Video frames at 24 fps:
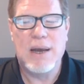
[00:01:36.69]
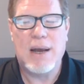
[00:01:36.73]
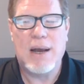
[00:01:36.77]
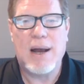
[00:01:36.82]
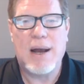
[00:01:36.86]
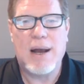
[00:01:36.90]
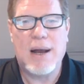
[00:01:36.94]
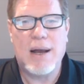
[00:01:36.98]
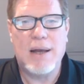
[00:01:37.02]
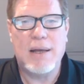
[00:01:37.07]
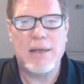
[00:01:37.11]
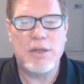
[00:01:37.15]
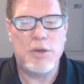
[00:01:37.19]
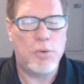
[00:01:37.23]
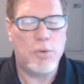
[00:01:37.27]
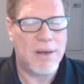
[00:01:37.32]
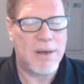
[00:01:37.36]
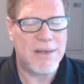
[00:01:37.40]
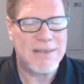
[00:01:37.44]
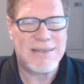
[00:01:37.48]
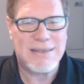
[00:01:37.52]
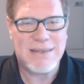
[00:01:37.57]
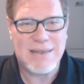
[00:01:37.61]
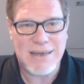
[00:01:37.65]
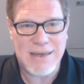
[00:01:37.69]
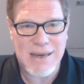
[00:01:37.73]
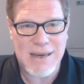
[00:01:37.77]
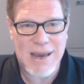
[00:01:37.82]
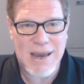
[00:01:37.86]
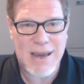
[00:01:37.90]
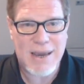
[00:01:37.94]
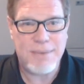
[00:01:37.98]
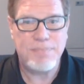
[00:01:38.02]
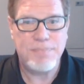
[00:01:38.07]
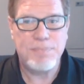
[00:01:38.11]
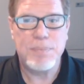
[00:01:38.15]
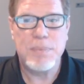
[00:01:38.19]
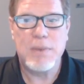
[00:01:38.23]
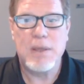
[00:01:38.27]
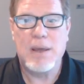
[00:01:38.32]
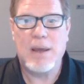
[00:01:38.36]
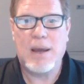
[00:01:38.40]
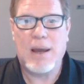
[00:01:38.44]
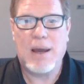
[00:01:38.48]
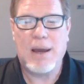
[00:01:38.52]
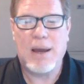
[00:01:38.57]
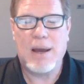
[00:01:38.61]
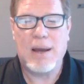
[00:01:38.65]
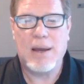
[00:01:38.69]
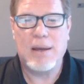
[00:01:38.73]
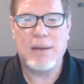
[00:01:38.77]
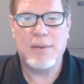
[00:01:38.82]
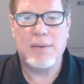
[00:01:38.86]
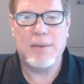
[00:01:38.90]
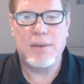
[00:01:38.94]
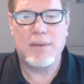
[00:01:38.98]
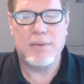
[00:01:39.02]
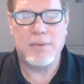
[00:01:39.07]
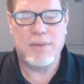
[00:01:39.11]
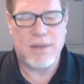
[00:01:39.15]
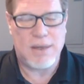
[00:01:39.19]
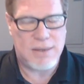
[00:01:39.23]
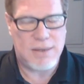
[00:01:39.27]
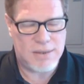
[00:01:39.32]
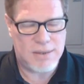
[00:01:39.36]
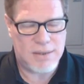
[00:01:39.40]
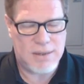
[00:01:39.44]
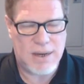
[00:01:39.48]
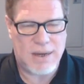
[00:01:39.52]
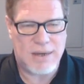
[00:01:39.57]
USDA that